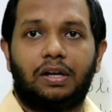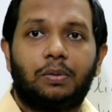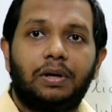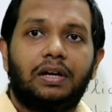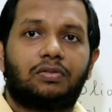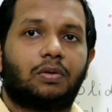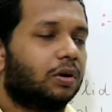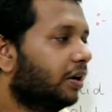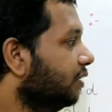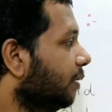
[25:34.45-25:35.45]
Liquid in
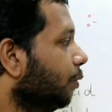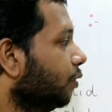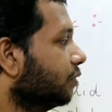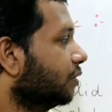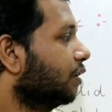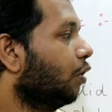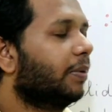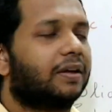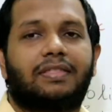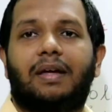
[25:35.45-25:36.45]
solid, the most
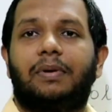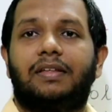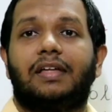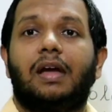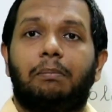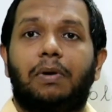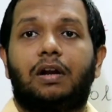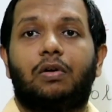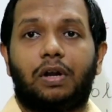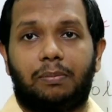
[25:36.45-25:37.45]
common example is
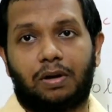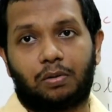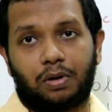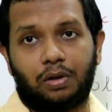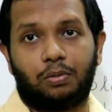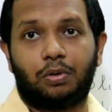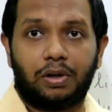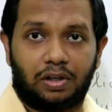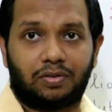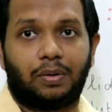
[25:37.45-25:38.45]
mercury. Mercury, you know,
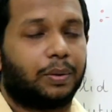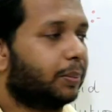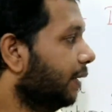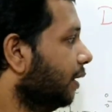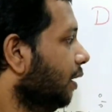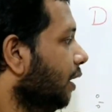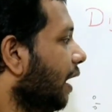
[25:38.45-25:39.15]
it is liquid.